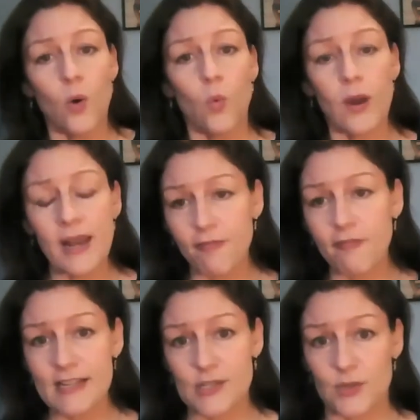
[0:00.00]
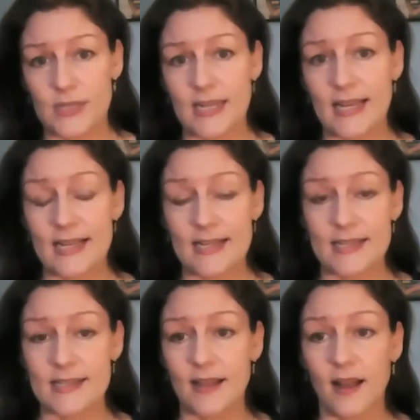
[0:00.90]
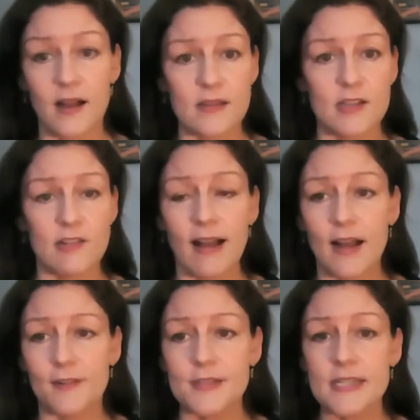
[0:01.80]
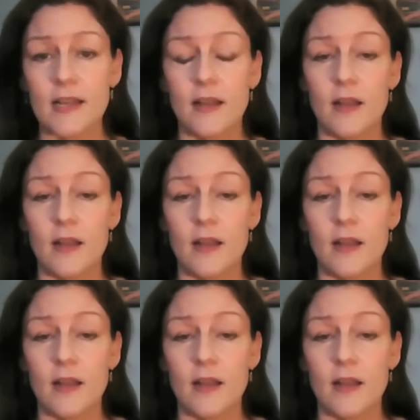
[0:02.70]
Whatever it is your skill is, arts, crafts,